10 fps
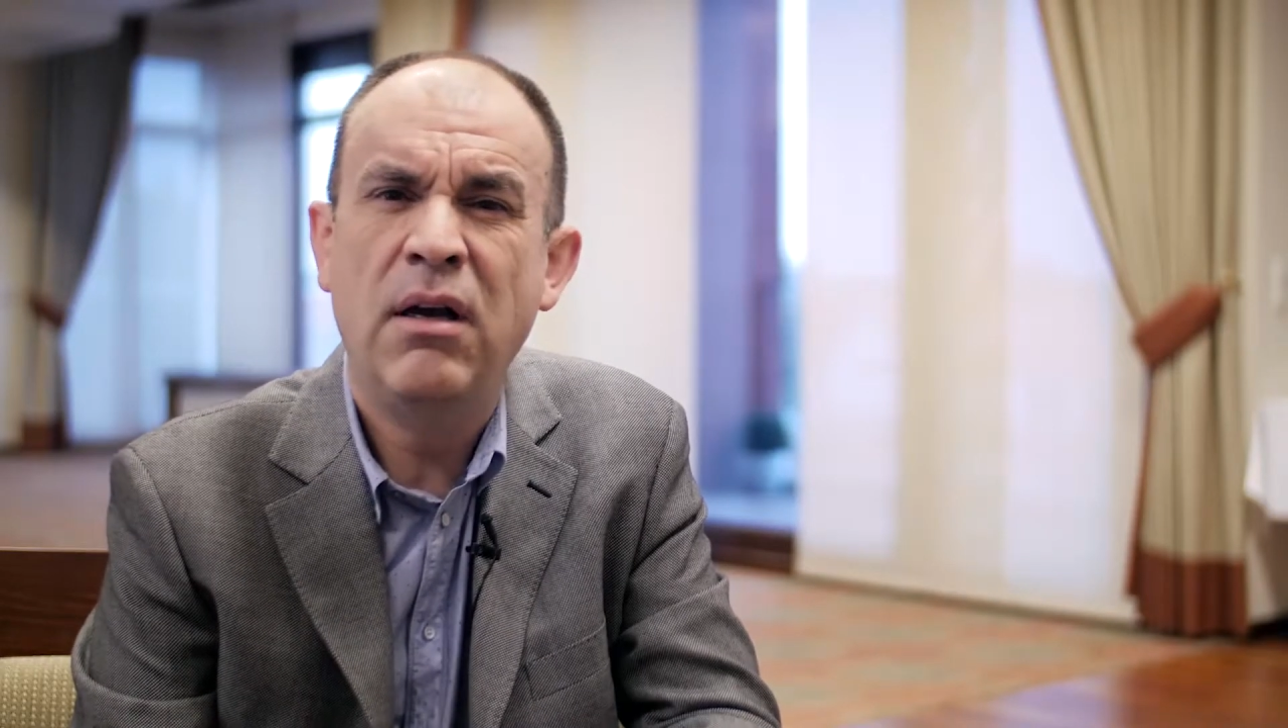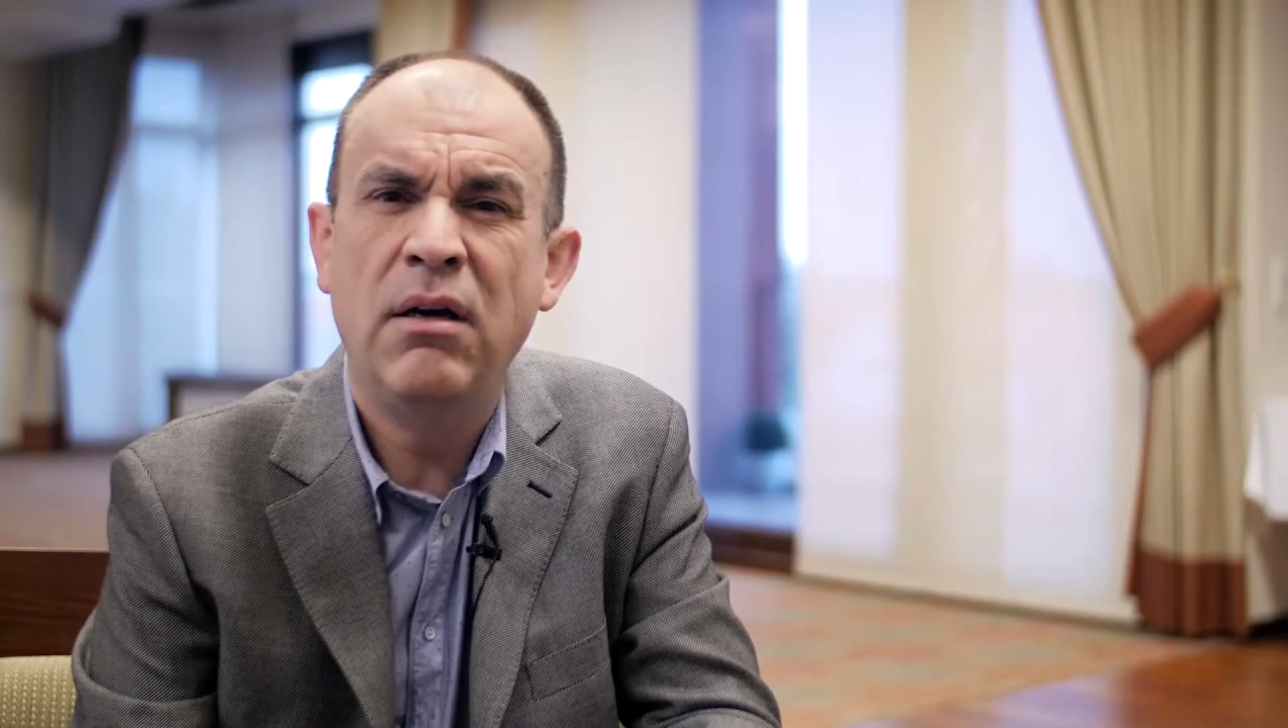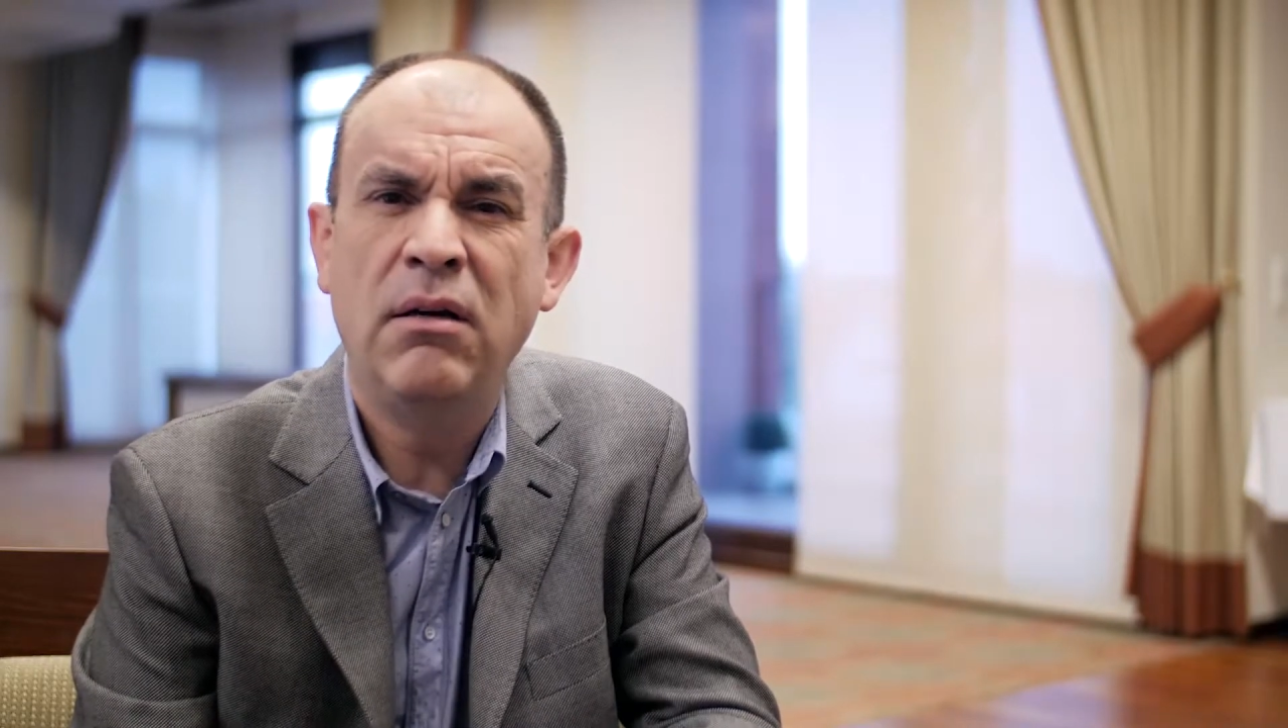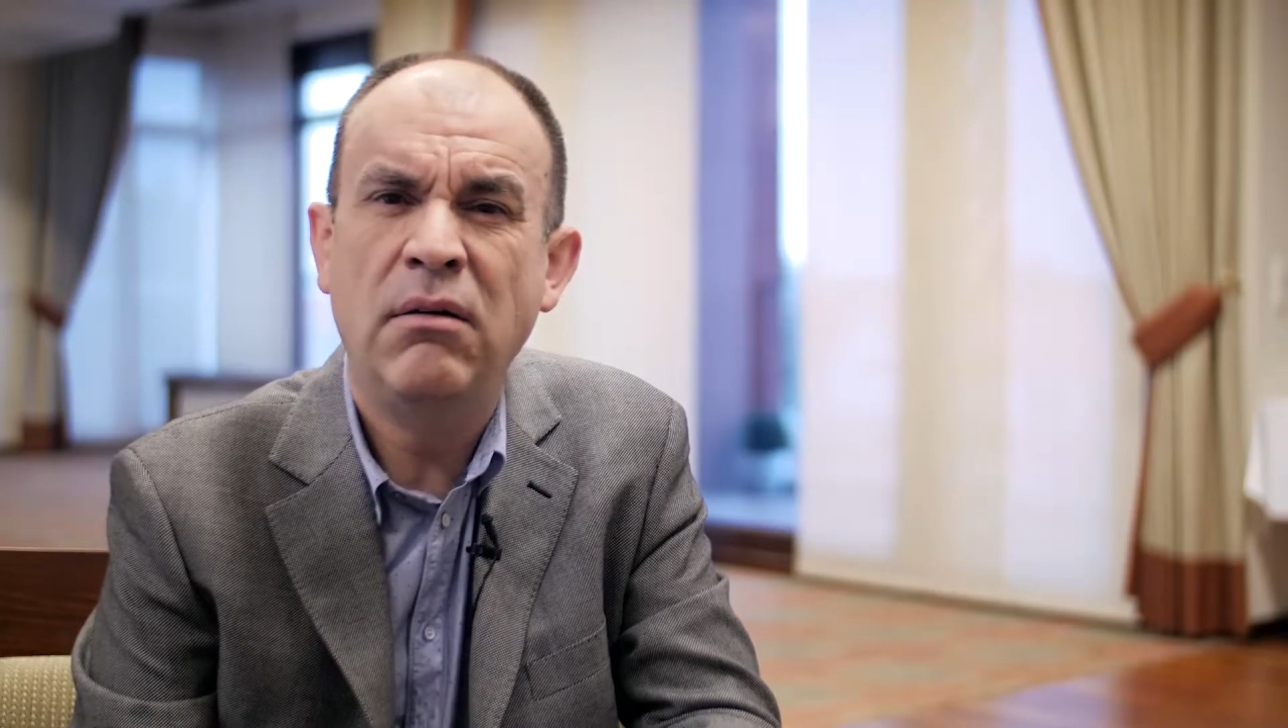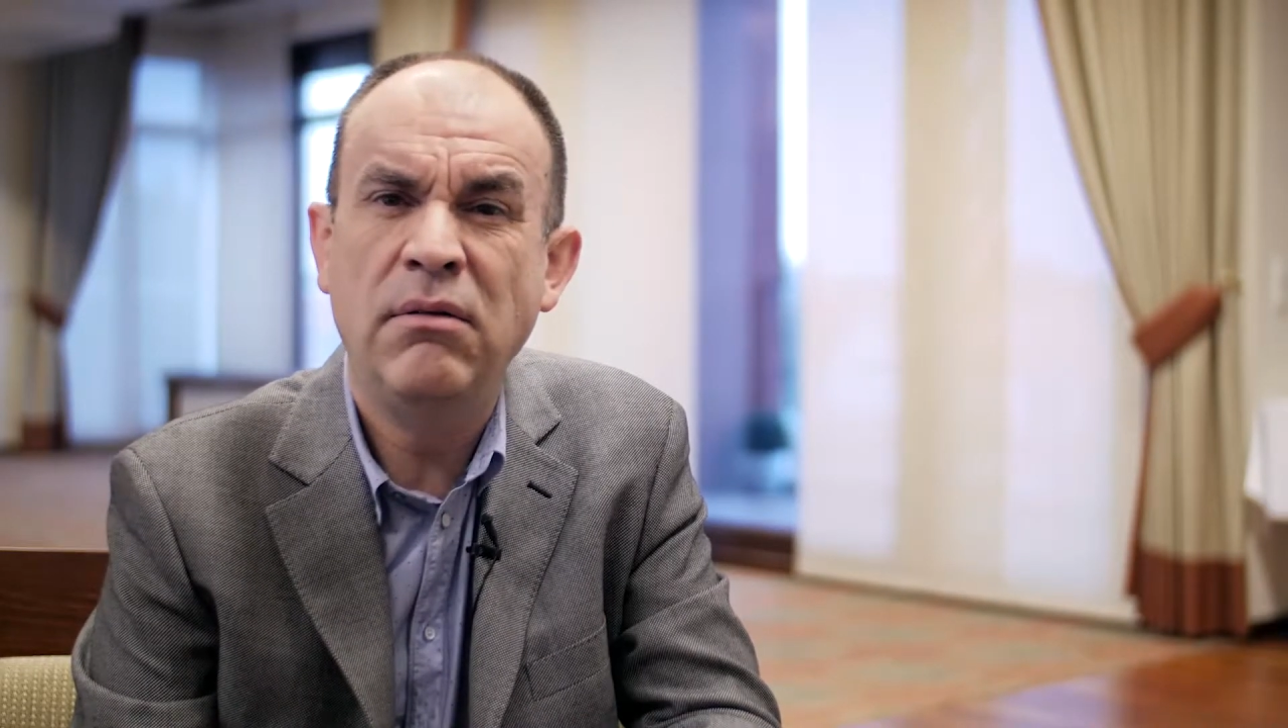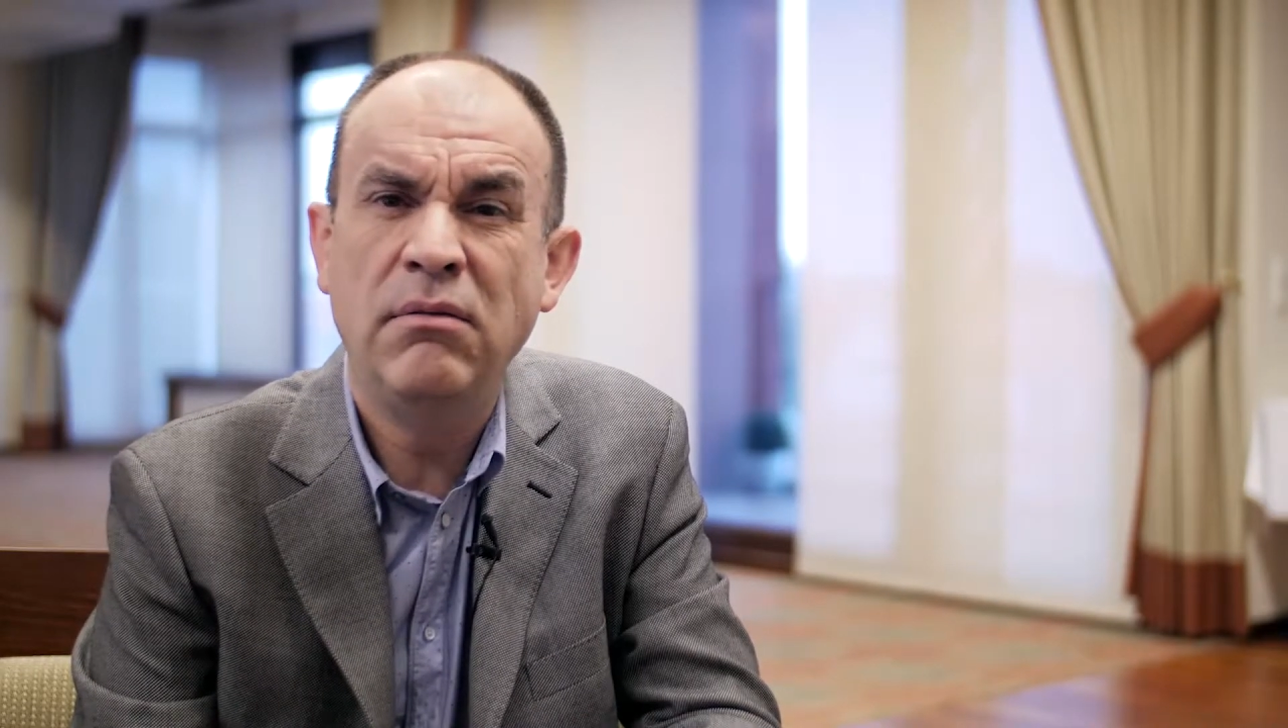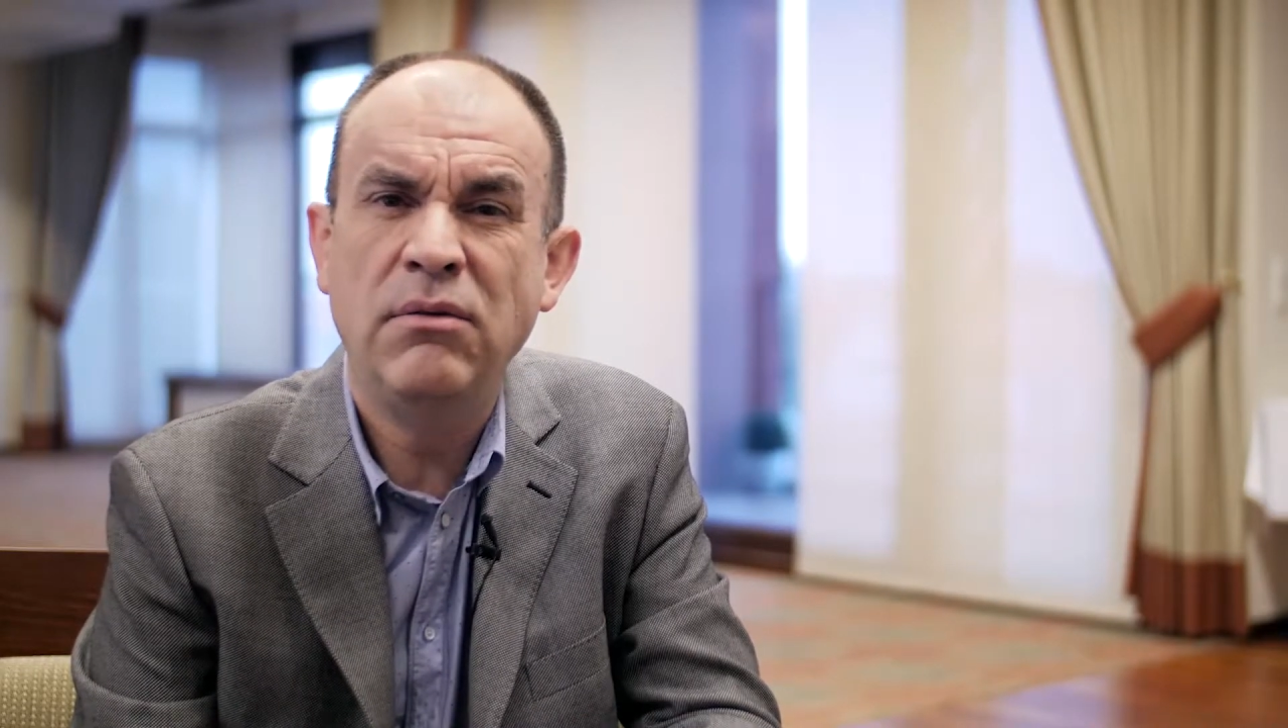uh,